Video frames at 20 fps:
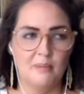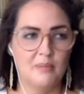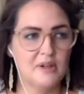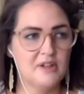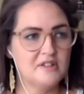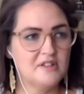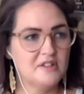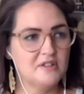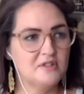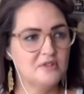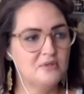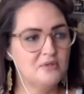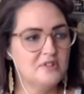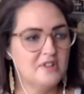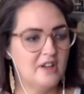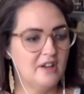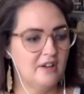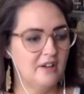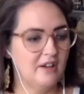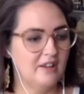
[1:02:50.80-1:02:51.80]
Because I was
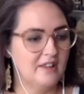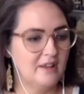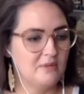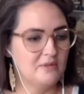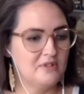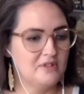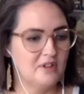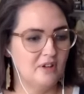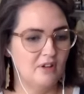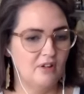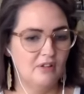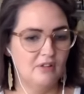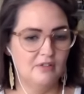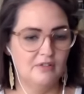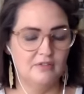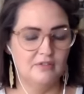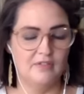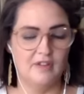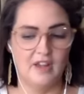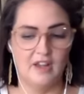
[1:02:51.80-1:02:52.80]
also there was a lot
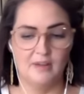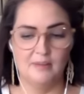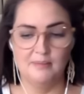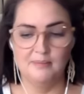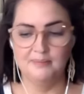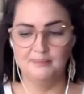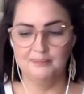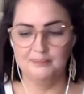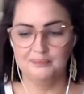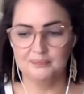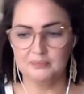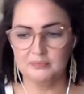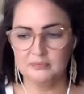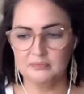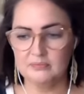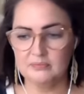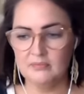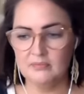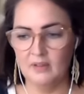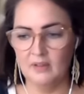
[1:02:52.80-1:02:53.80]
of um,
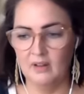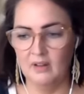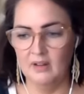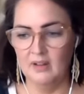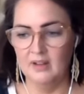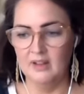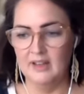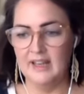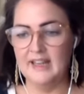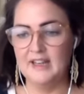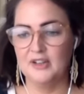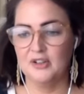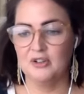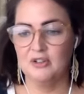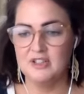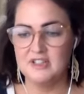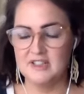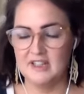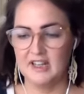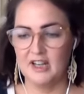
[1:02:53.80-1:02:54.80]
inner
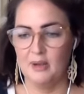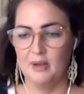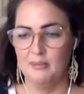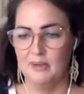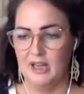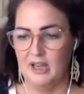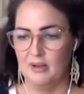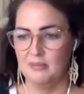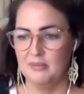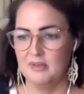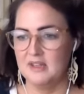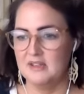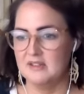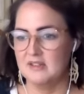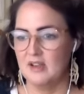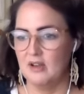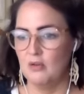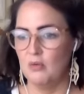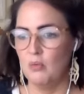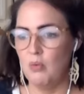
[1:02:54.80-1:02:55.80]
critic coming up that
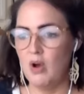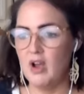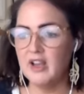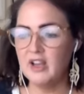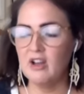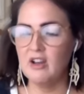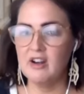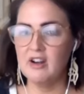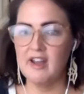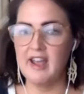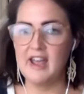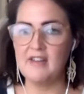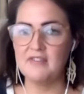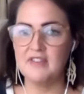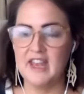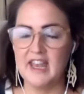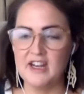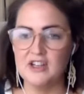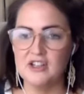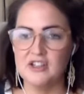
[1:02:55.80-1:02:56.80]
it's like, well, why can't I have
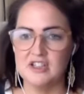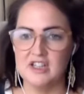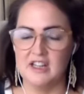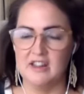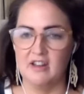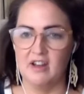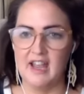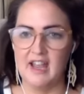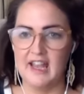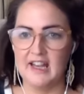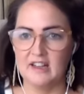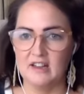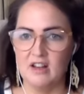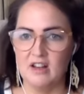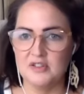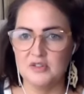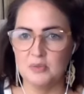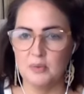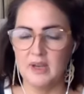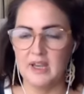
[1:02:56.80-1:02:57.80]
the energy that I had
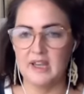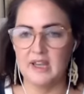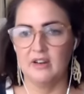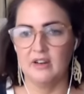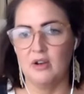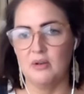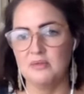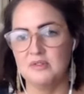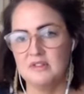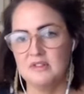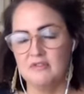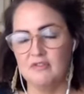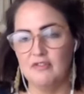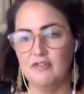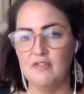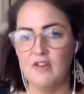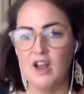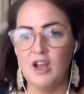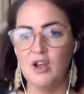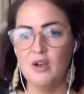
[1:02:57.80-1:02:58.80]
last week? And I was in
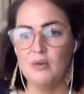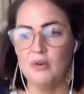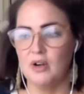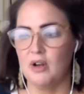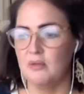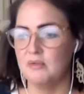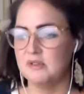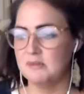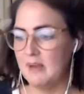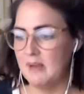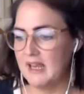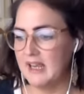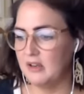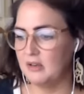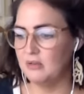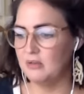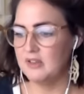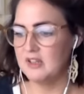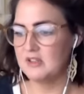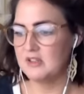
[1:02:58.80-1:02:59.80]
flow and I was
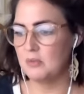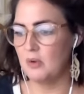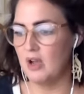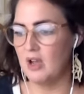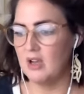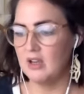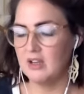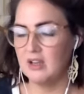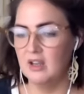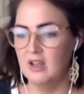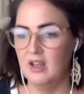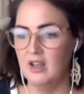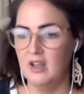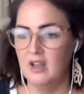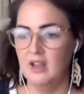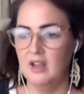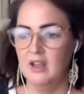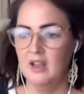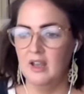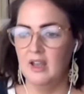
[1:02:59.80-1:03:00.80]
making all this work.
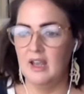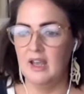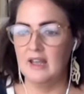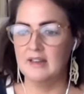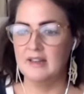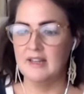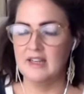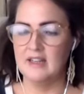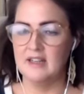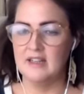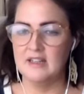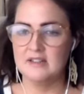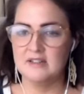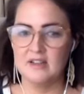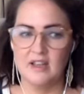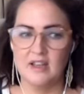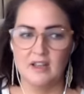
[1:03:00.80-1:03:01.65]
And then it's